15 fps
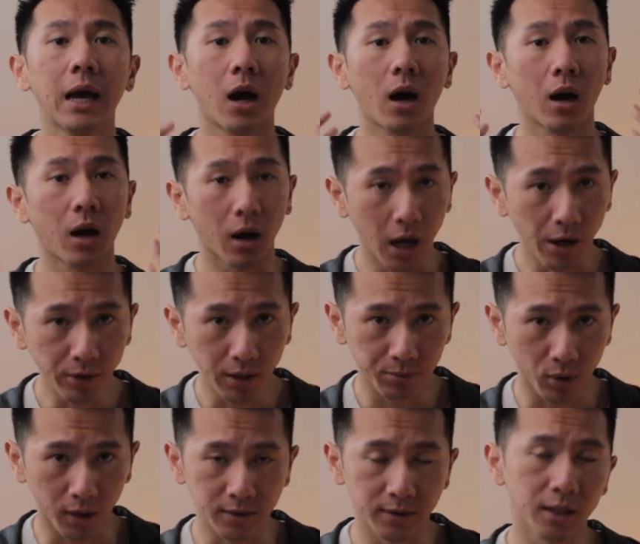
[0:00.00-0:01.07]
hiring
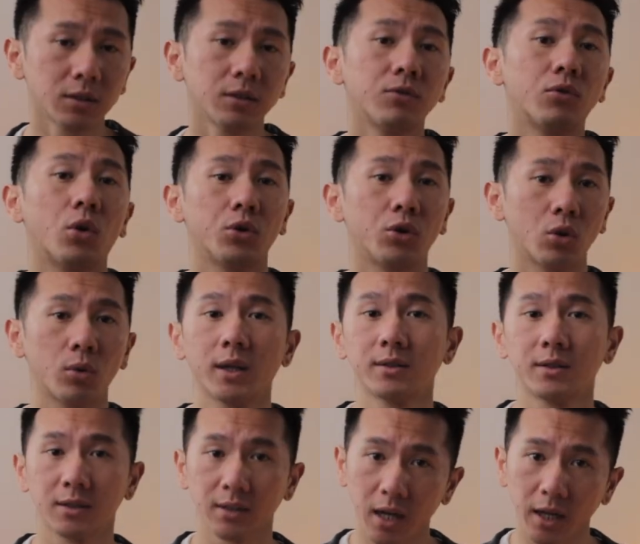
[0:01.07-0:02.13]
process for UX
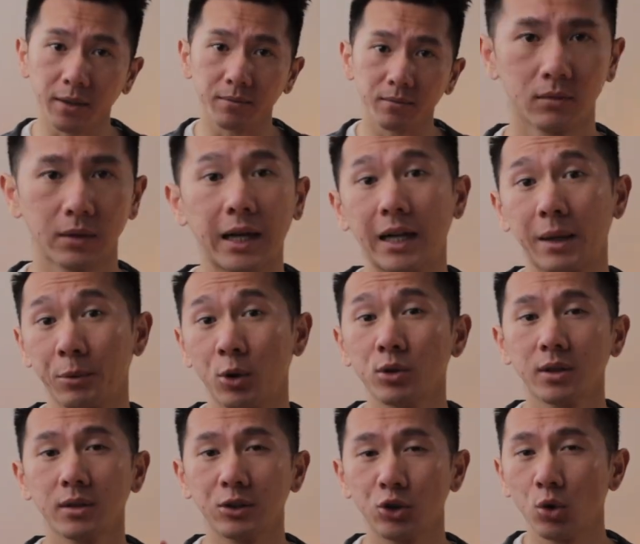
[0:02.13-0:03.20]
design and I'm
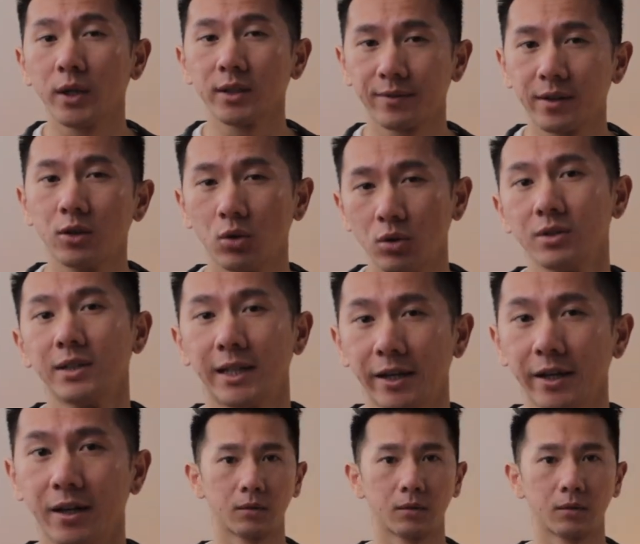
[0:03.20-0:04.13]
using UX very loosely here.